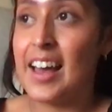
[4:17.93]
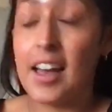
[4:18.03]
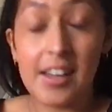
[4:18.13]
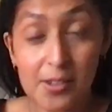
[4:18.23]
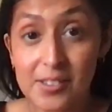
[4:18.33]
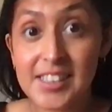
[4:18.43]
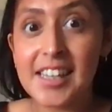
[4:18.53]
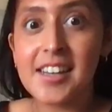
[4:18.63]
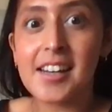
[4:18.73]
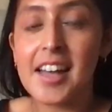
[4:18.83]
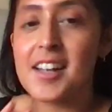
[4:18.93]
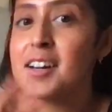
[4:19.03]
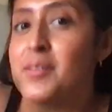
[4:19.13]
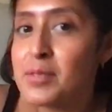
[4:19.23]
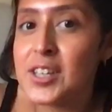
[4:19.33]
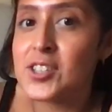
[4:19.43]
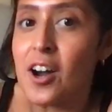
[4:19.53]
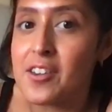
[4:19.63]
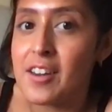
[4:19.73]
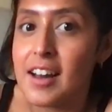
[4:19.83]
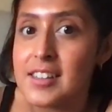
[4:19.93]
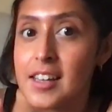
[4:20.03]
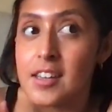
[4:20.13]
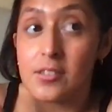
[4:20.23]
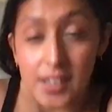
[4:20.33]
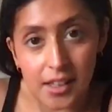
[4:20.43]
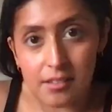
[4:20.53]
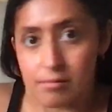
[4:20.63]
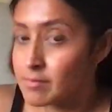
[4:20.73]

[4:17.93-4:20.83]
and he was like in complete shock, you guys. Like he was like,